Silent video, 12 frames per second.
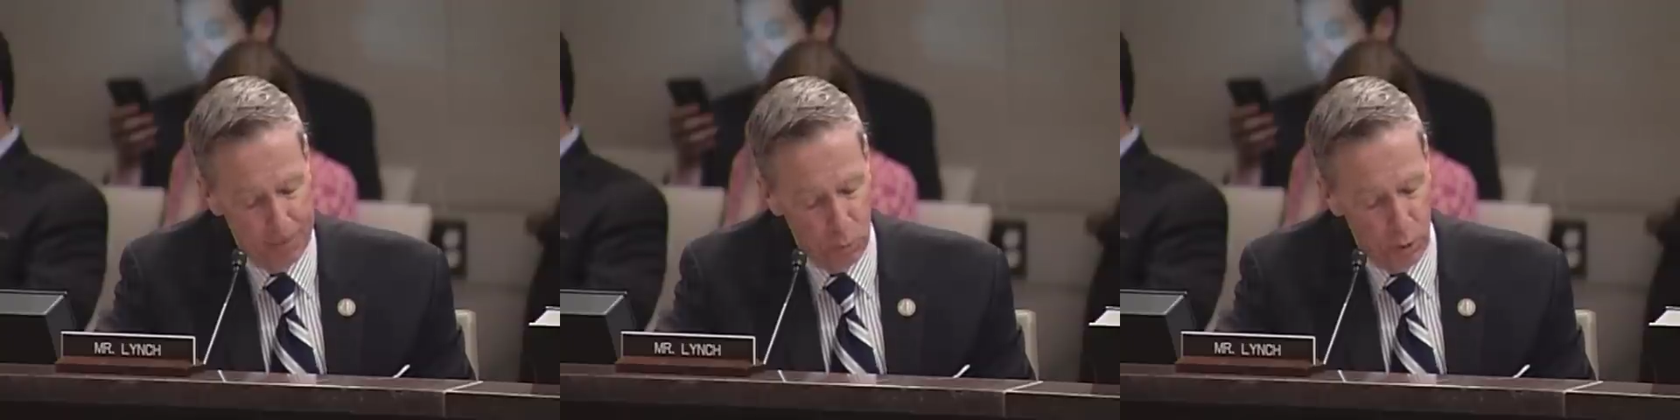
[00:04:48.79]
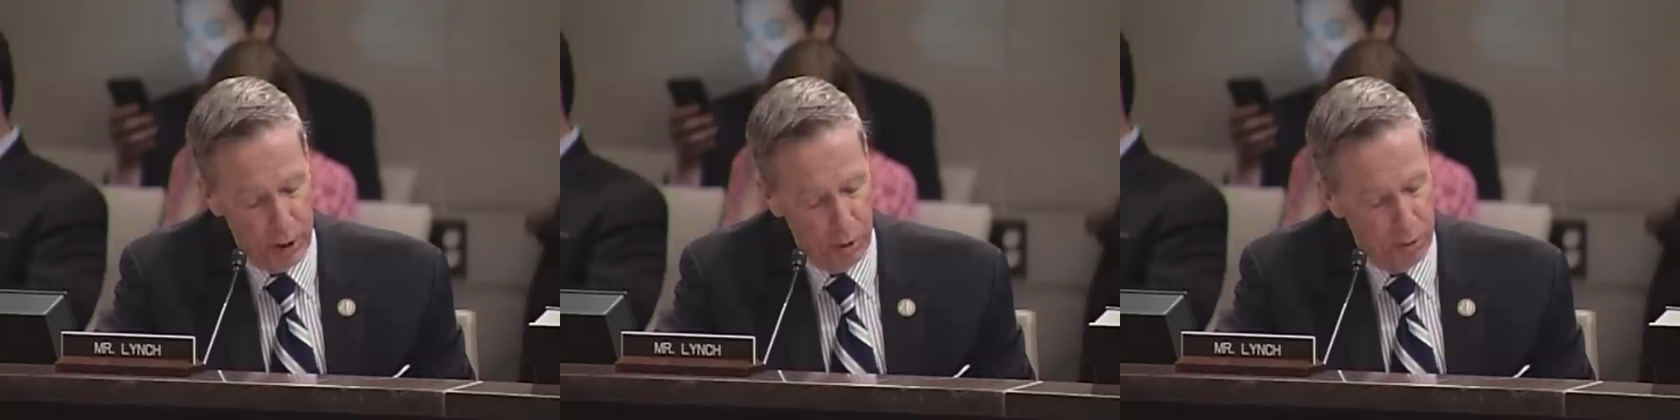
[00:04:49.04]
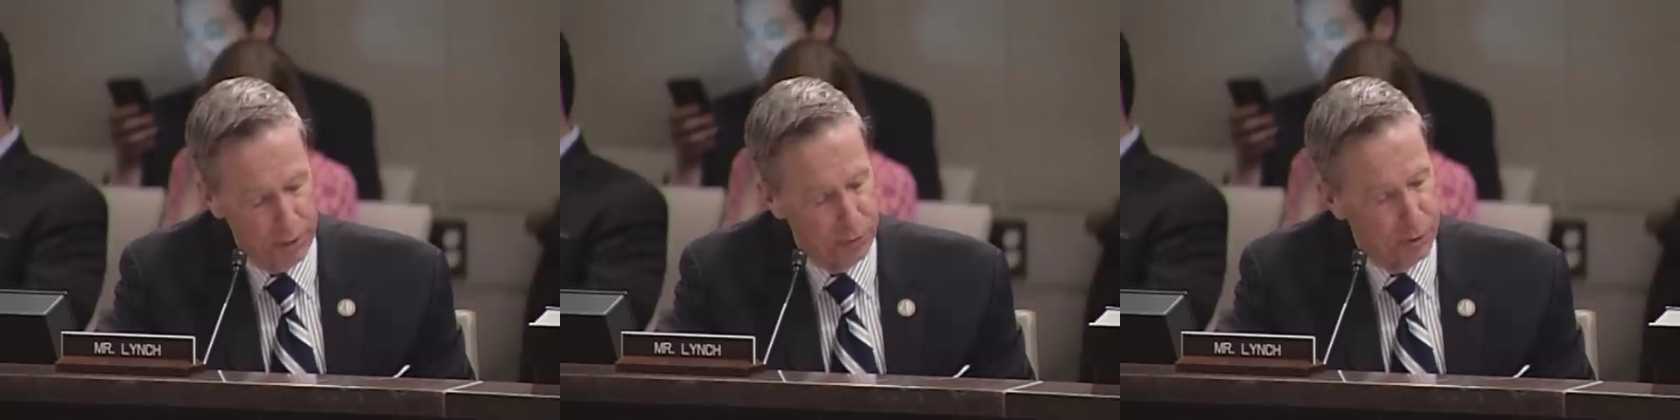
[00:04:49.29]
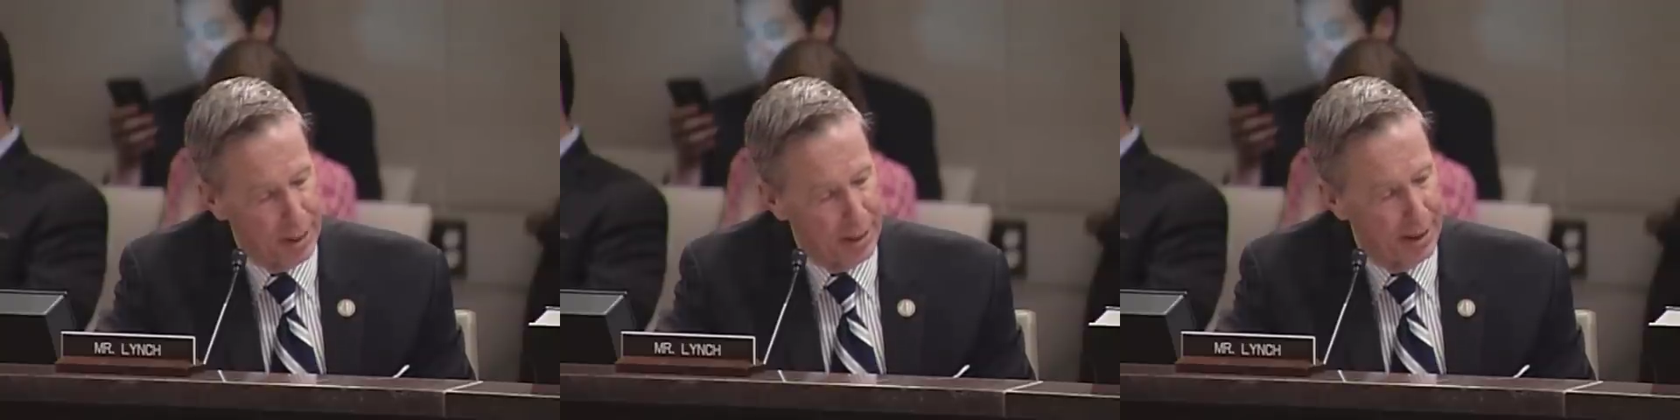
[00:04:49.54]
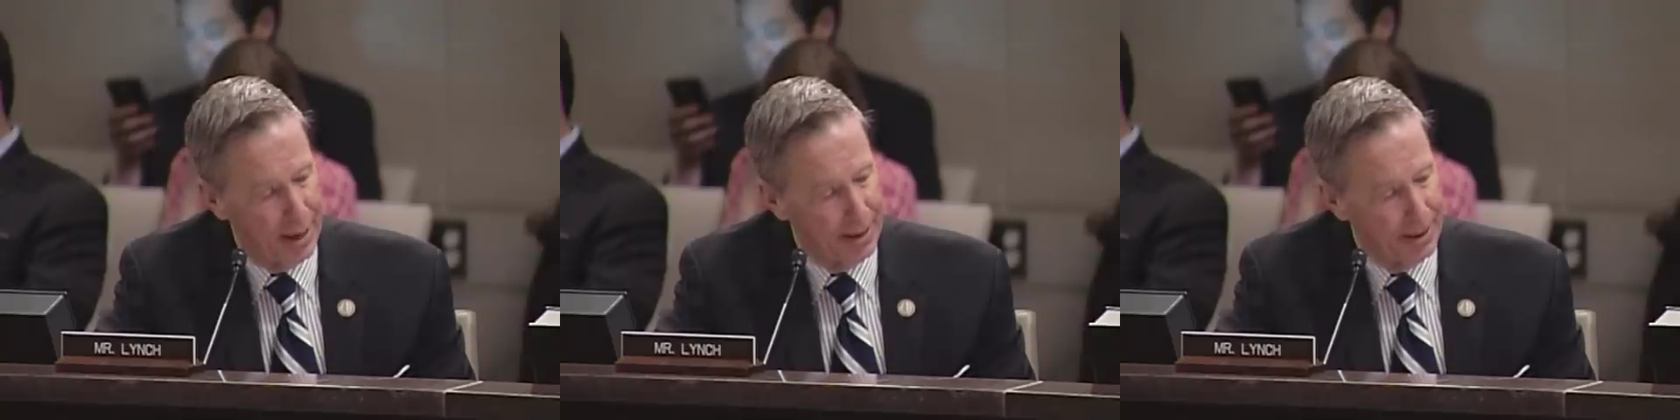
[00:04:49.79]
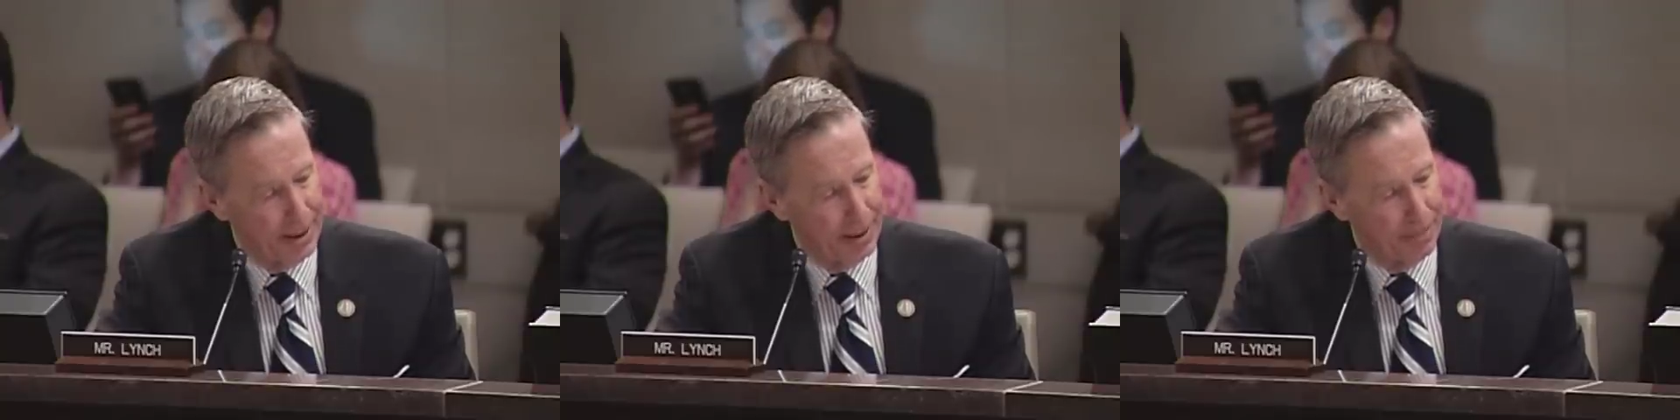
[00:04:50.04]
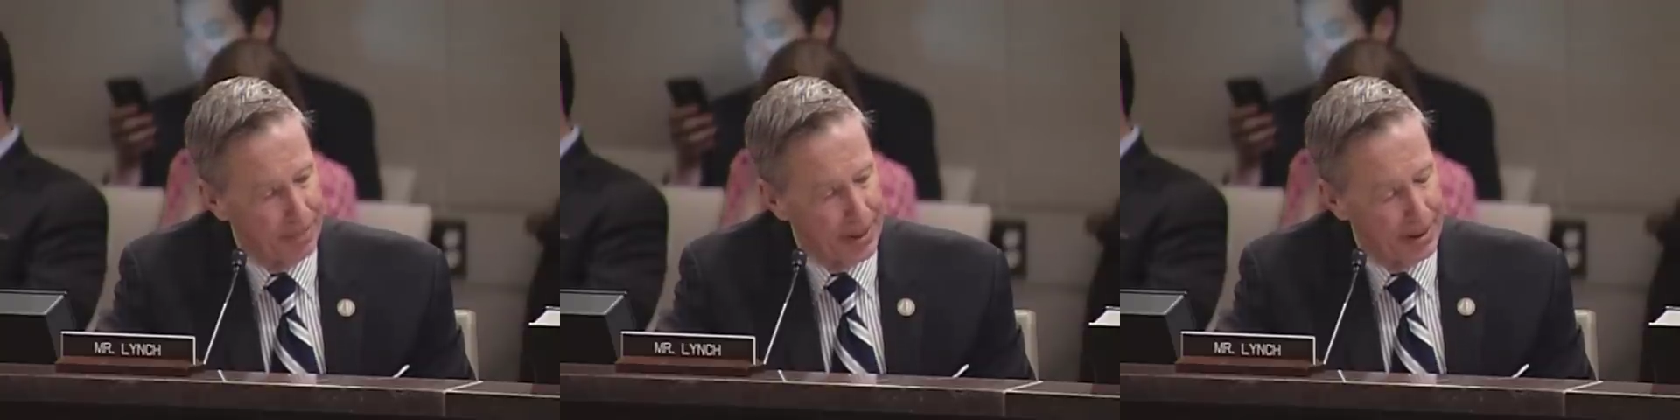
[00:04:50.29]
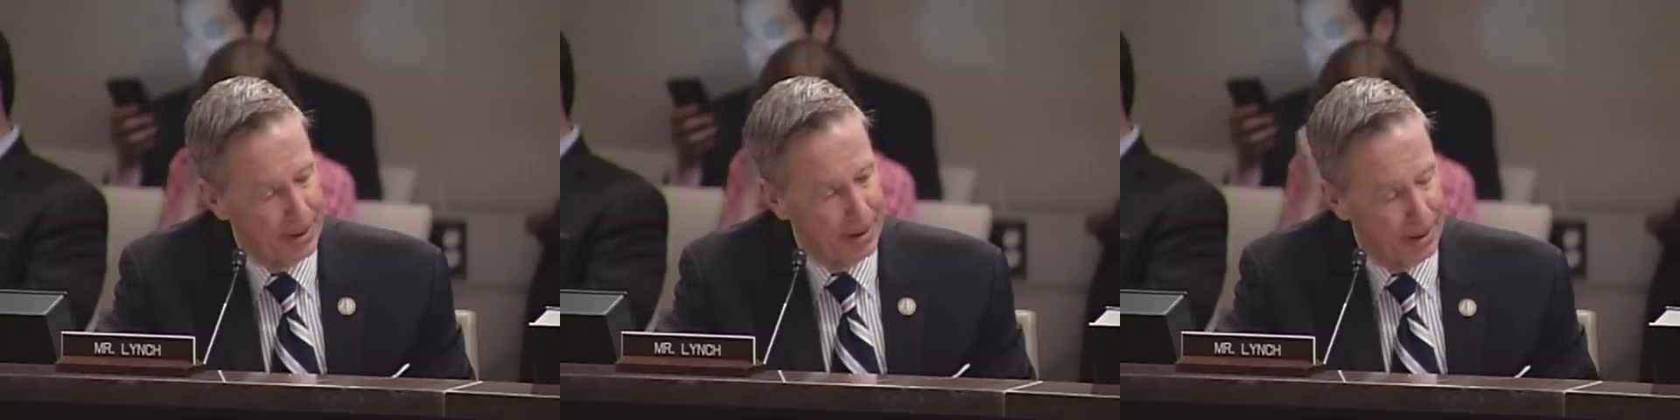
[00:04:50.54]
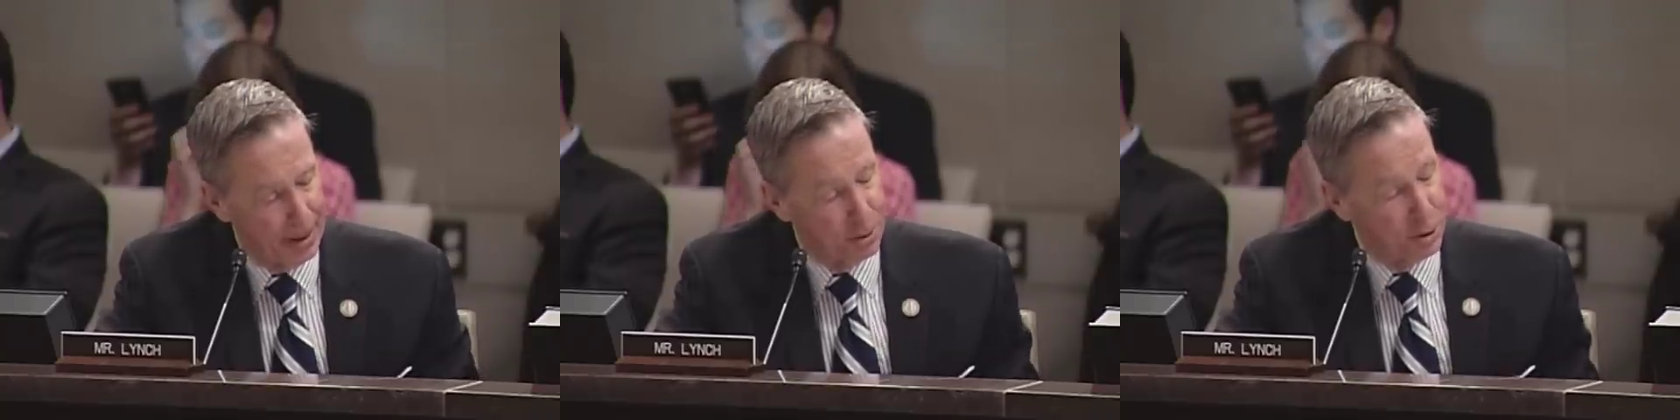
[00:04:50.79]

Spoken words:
where we've seen a